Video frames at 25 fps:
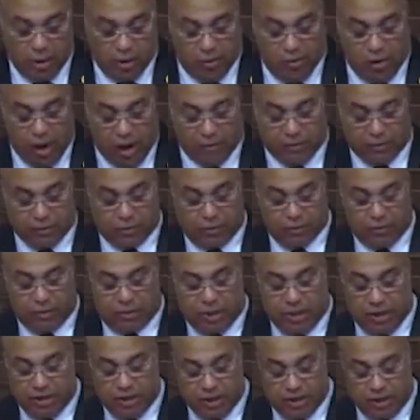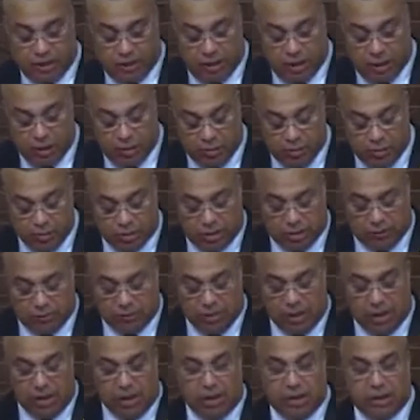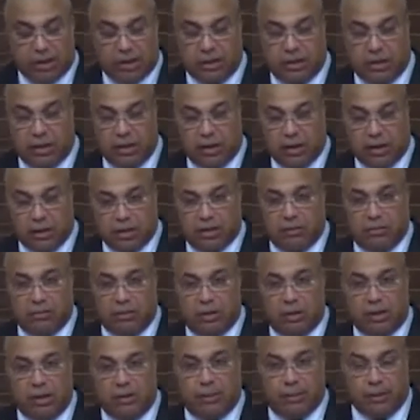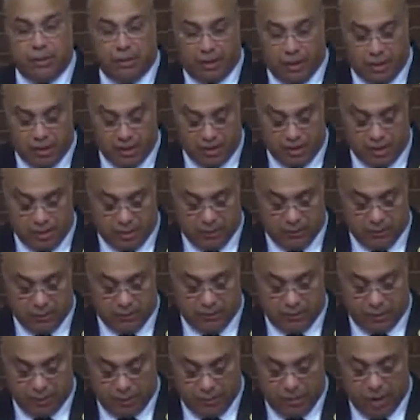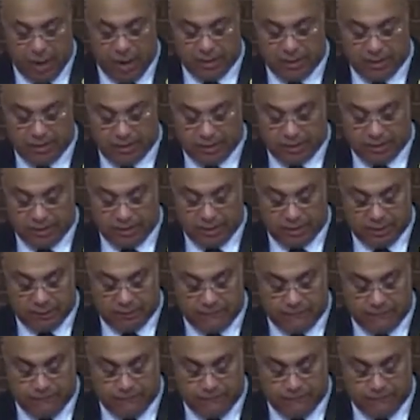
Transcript: who have strategically used the media to manipulate the masses.